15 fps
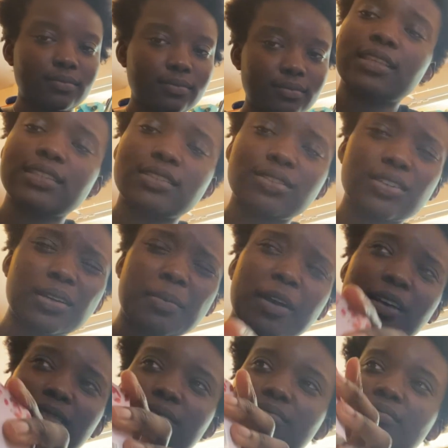Let's talk
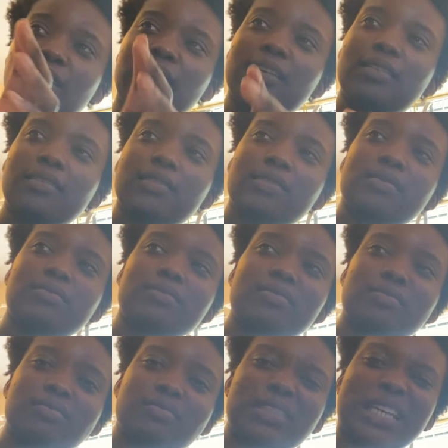about like
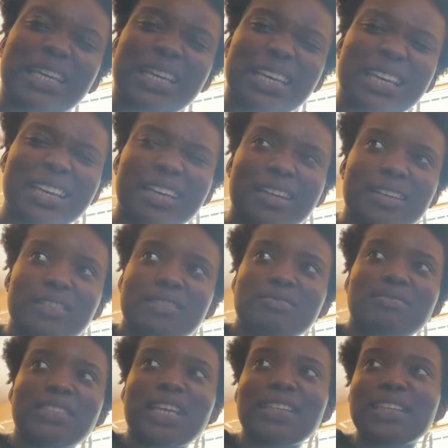uh
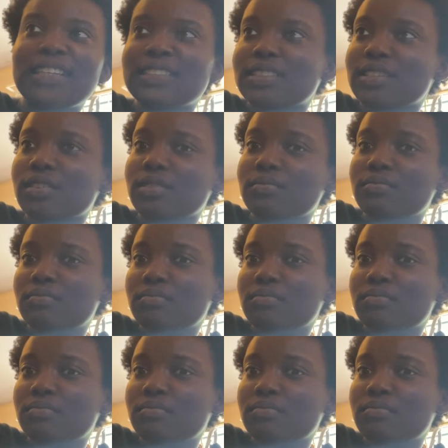ten days to come.